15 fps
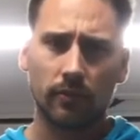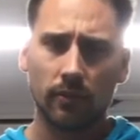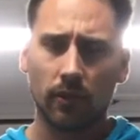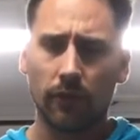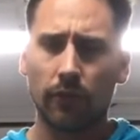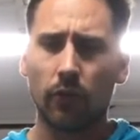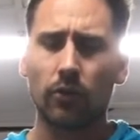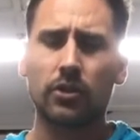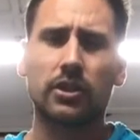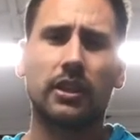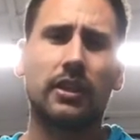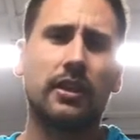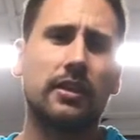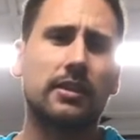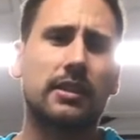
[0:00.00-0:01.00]
Unfortunately,
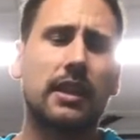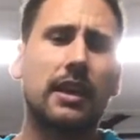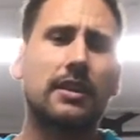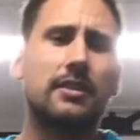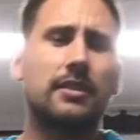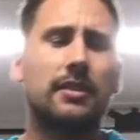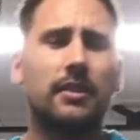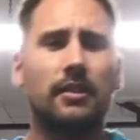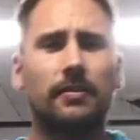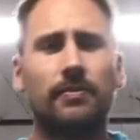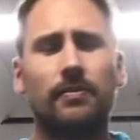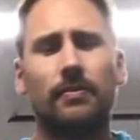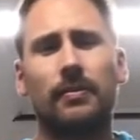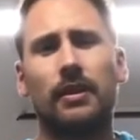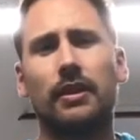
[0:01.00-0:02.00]
he is slated in the
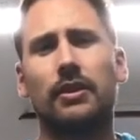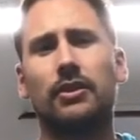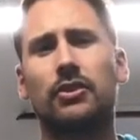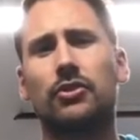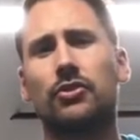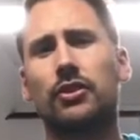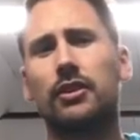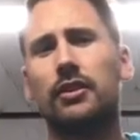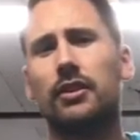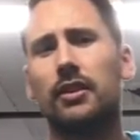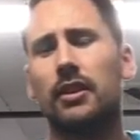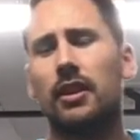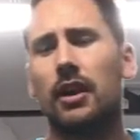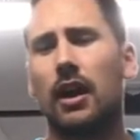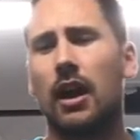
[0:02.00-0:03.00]
industry
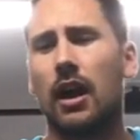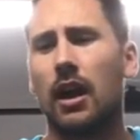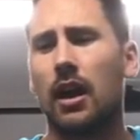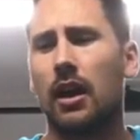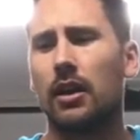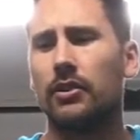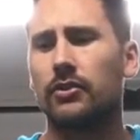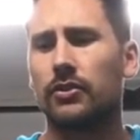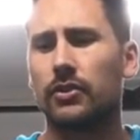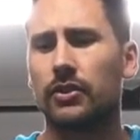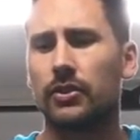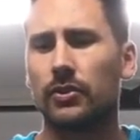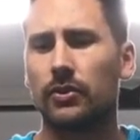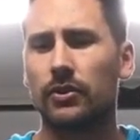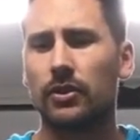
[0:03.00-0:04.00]
as a
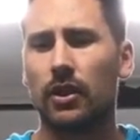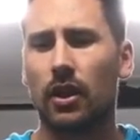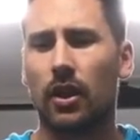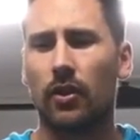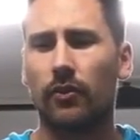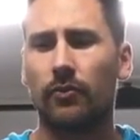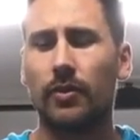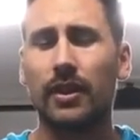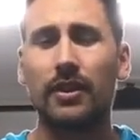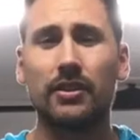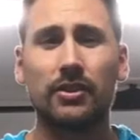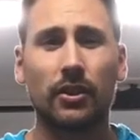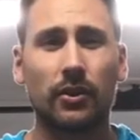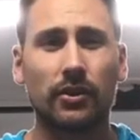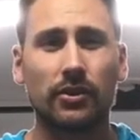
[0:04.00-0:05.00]
result of being
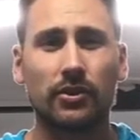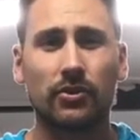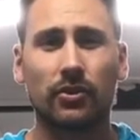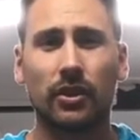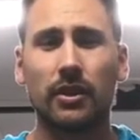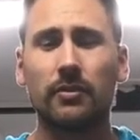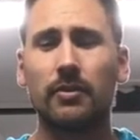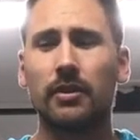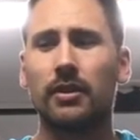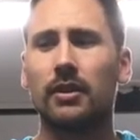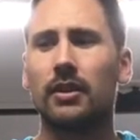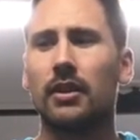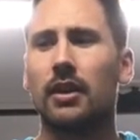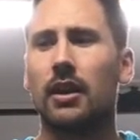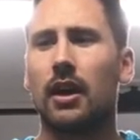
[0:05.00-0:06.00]
so extreme.
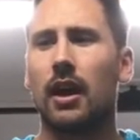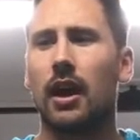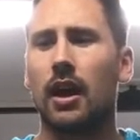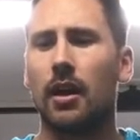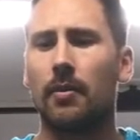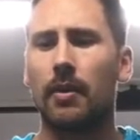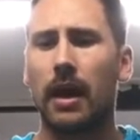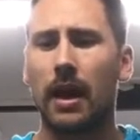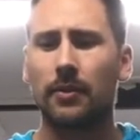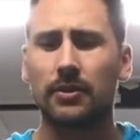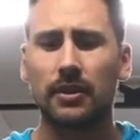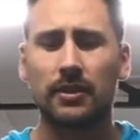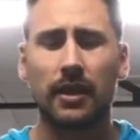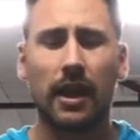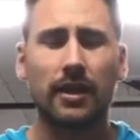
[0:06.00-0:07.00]
Perhaps
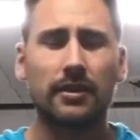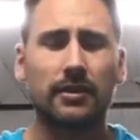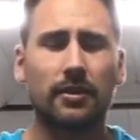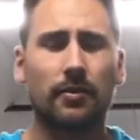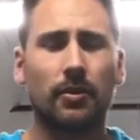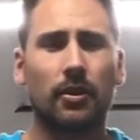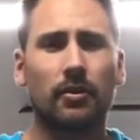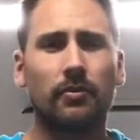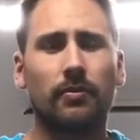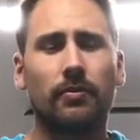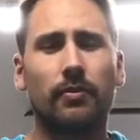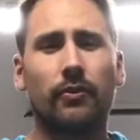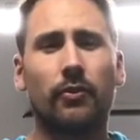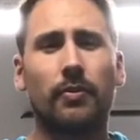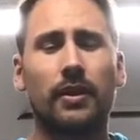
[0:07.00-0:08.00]
he's hated upon
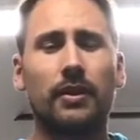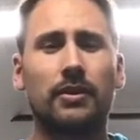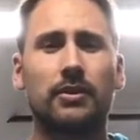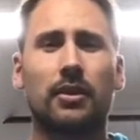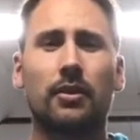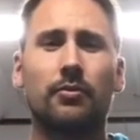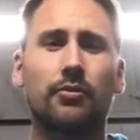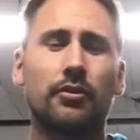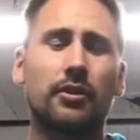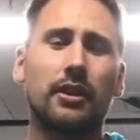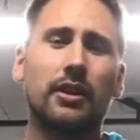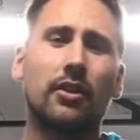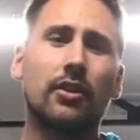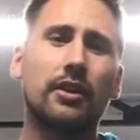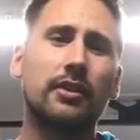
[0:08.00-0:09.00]
for being so
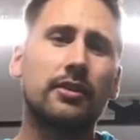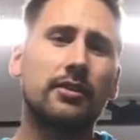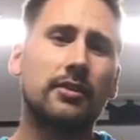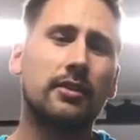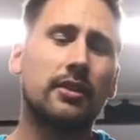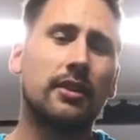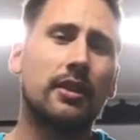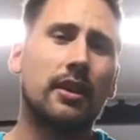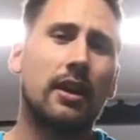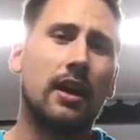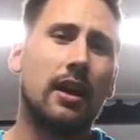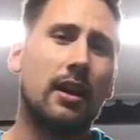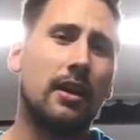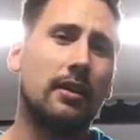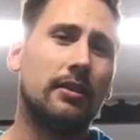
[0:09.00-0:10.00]
brutally honest,
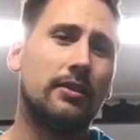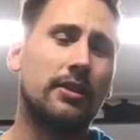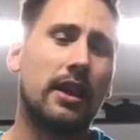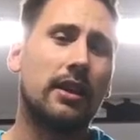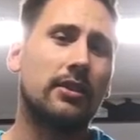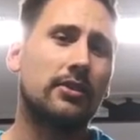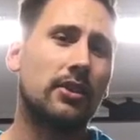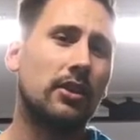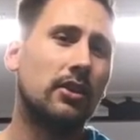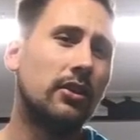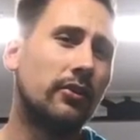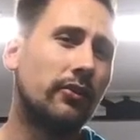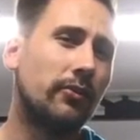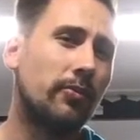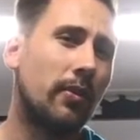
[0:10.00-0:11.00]
and yet so
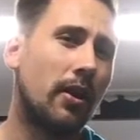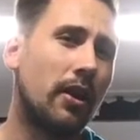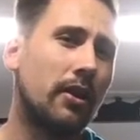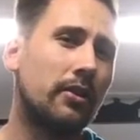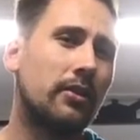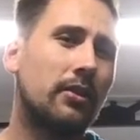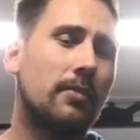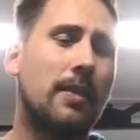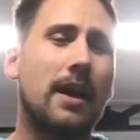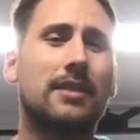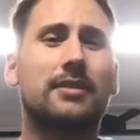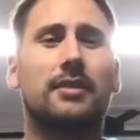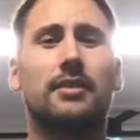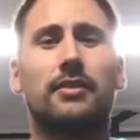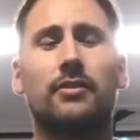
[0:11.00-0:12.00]
loved by the
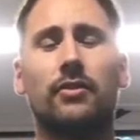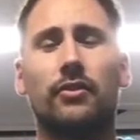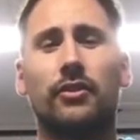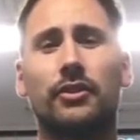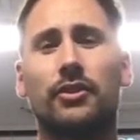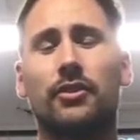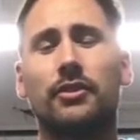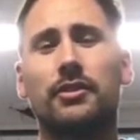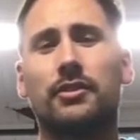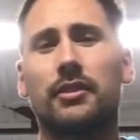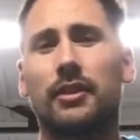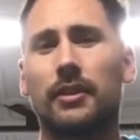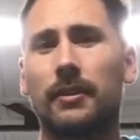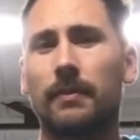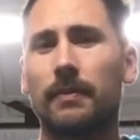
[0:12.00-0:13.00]
masses for his honesty.